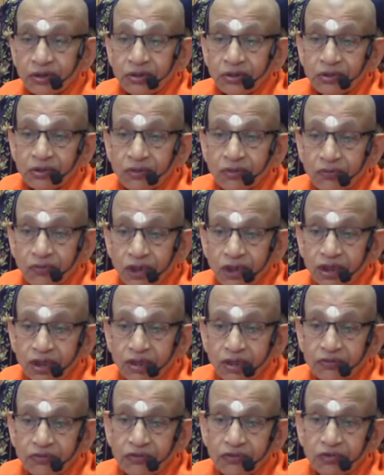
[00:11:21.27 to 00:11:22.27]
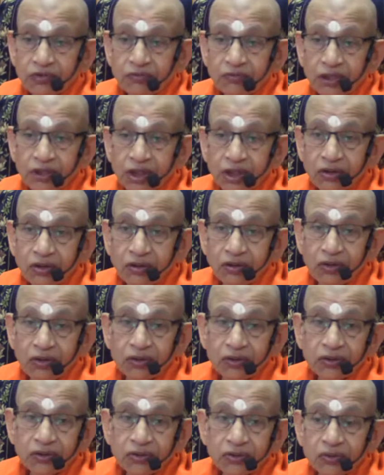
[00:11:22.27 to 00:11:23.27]
So what comes into being
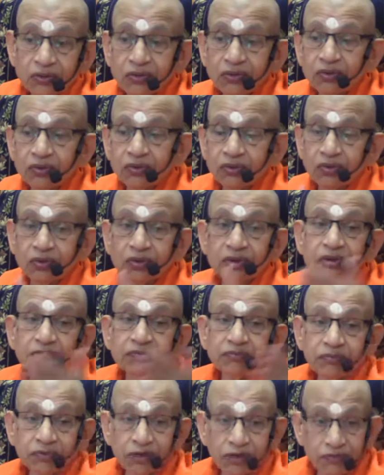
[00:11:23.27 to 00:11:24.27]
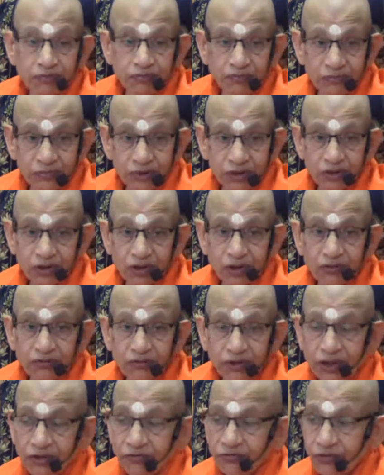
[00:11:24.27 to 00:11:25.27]
also goes
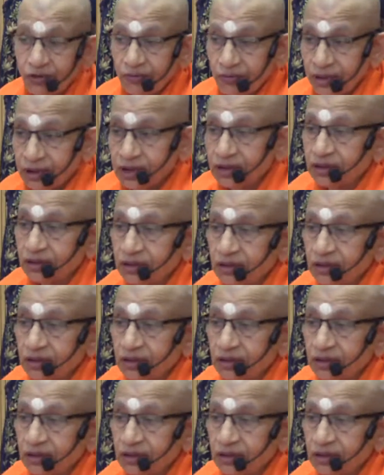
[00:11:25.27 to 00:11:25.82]
away from us,